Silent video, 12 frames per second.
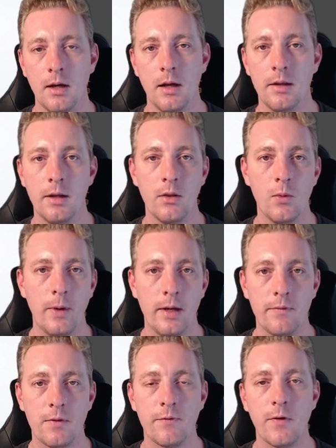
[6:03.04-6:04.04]
Another way
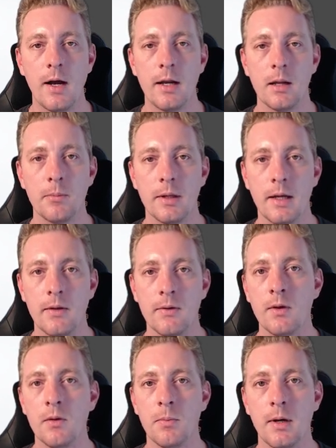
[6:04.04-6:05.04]
of defining planes
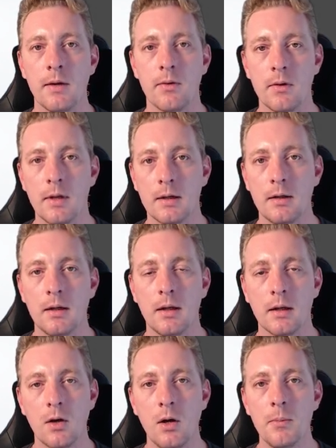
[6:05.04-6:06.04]
is by selecting
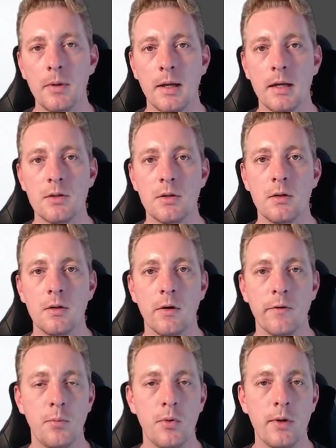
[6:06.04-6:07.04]
a combination
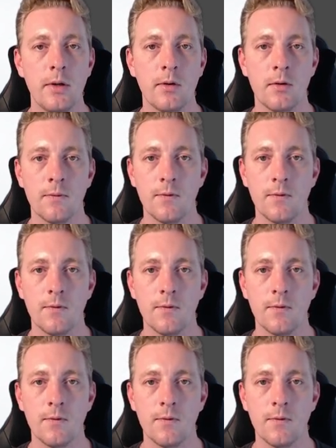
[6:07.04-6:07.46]
of points and